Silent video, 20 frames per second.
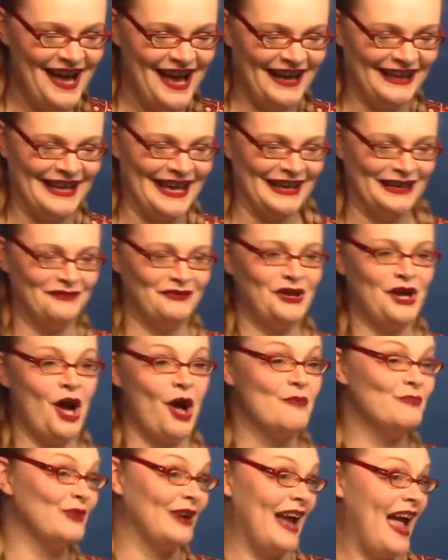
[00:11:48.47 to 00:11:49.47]
I can't even
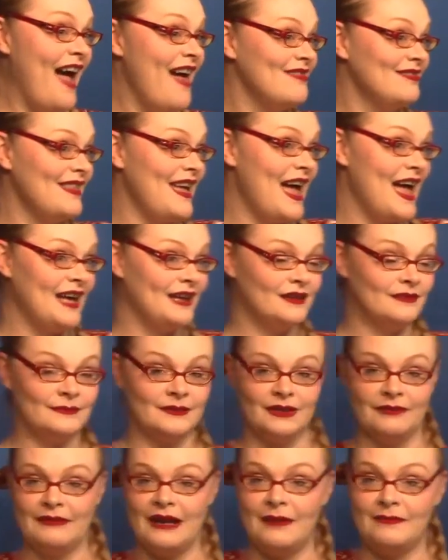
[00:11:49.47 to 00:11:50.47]
comprehend that. I'm
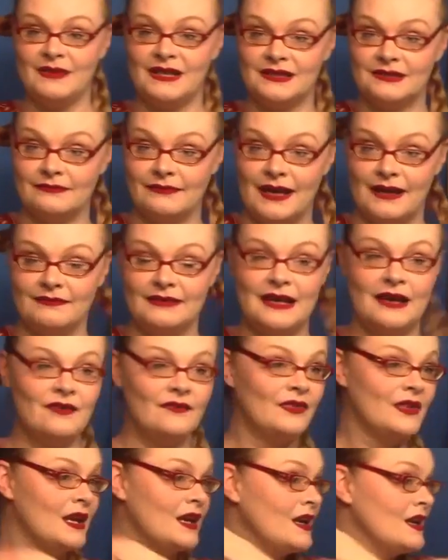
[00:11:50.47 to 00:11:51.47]
going to wrap these around
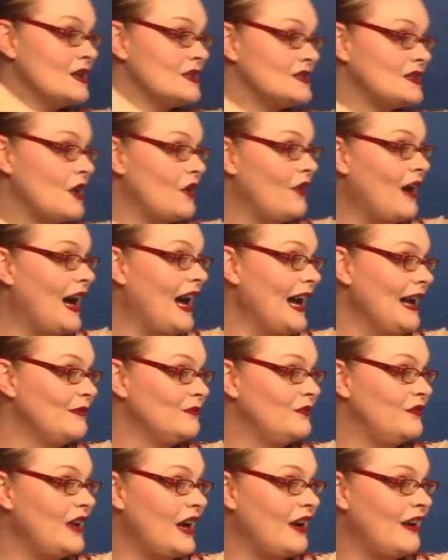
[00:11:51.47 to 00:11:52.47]
now. So
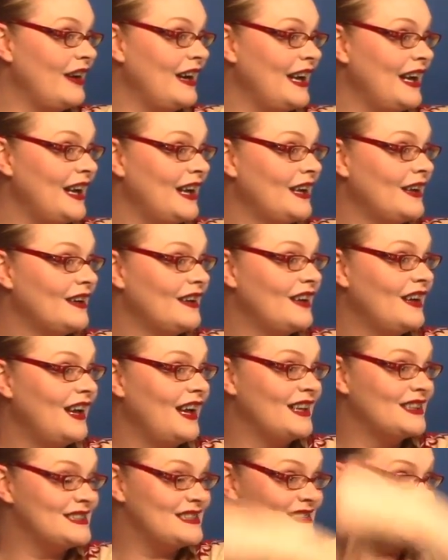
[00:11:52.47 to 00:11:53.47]
I'm very
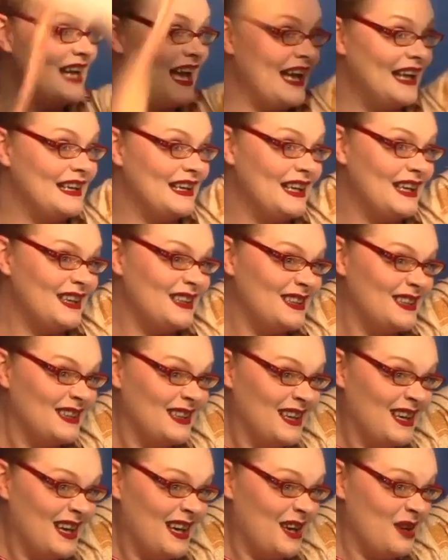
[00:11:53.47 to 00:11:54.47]
excited
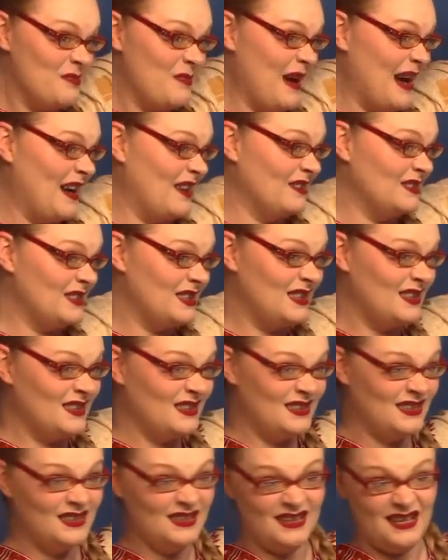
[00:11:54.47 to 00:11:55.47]
about
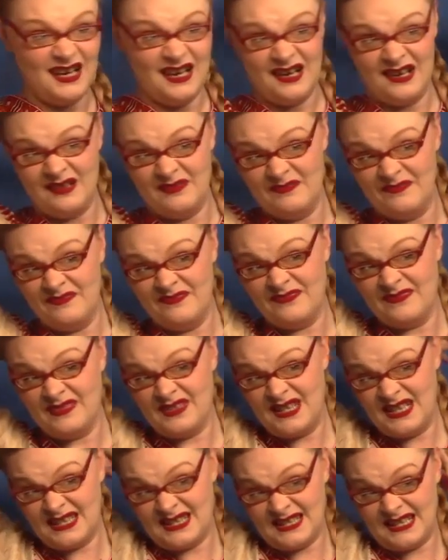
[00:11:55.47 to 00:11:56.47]

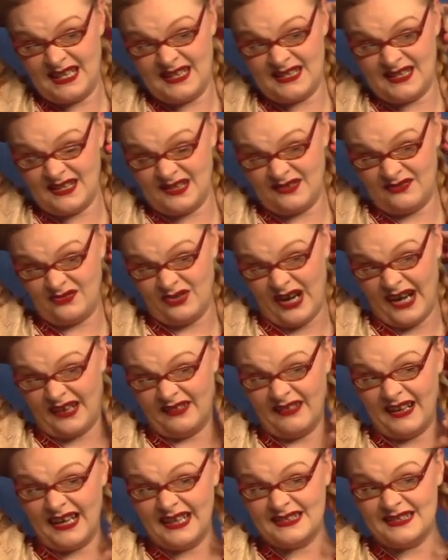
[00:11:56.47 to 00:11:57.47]
this season of
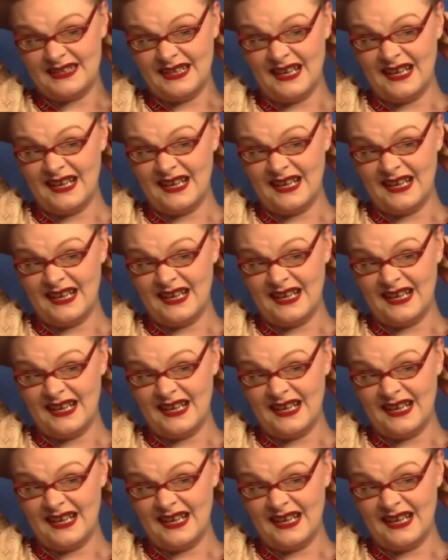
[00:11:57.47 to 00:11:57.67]
Drag Race.